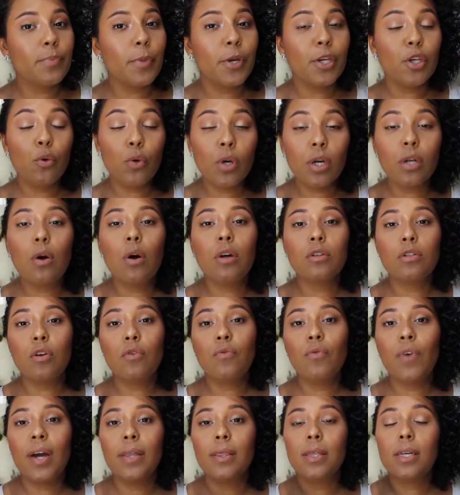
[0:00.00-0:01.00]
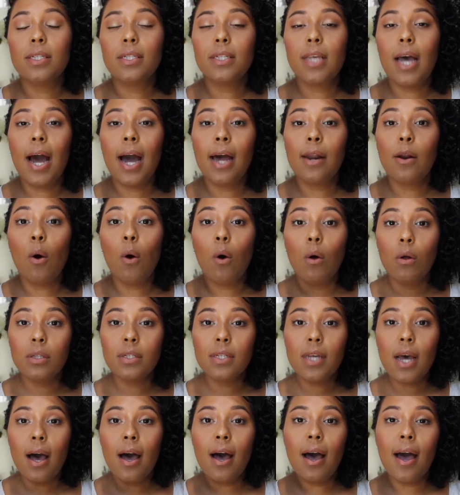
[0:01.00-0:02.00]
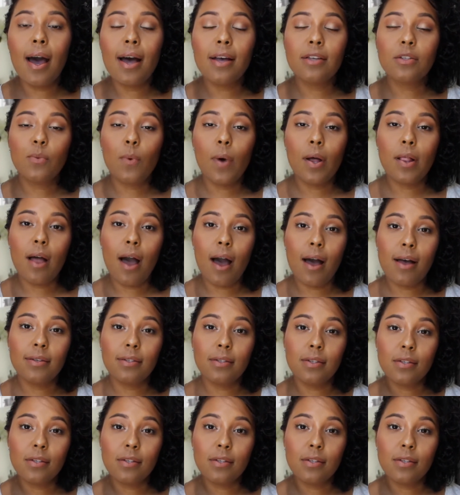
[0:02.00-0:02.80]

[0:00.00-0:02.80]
But you can also find this at Ulta as well as